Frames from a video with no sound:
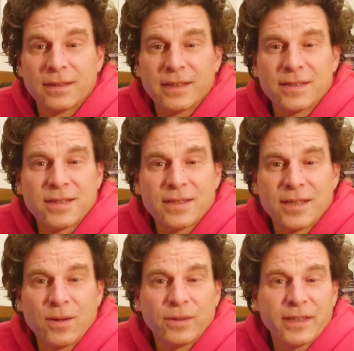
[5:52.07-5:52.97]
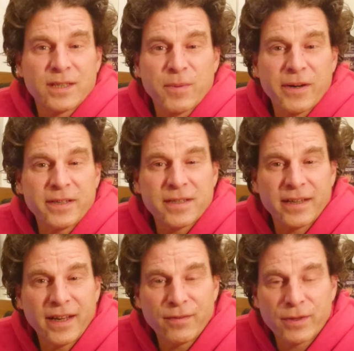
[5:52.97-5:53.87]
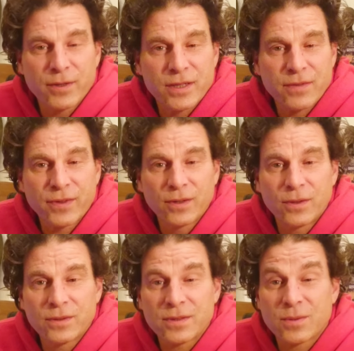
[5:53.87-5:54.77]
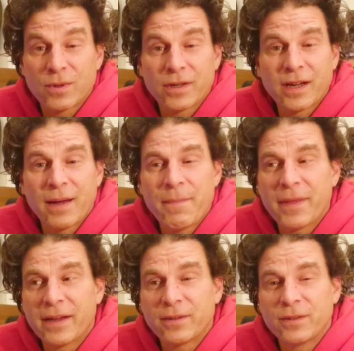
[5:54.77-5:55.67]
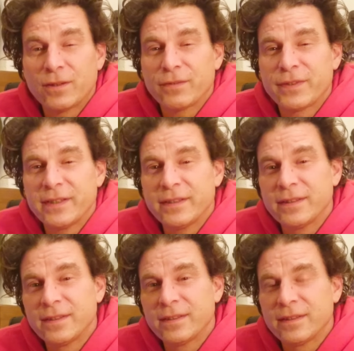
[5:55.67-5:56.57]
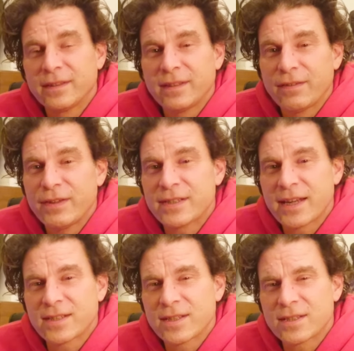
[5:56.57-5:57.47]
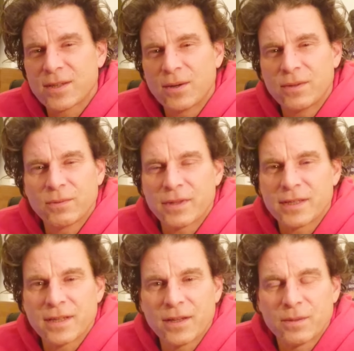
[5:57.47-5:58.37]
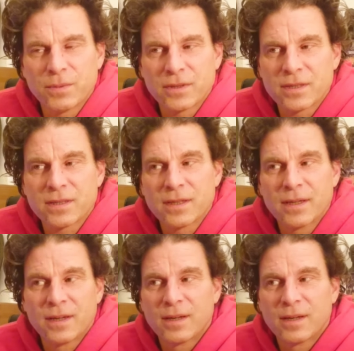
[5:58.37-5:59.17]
This is the only experience I have with Christopher Golden's work. I don't know if he takes this tone with his other books,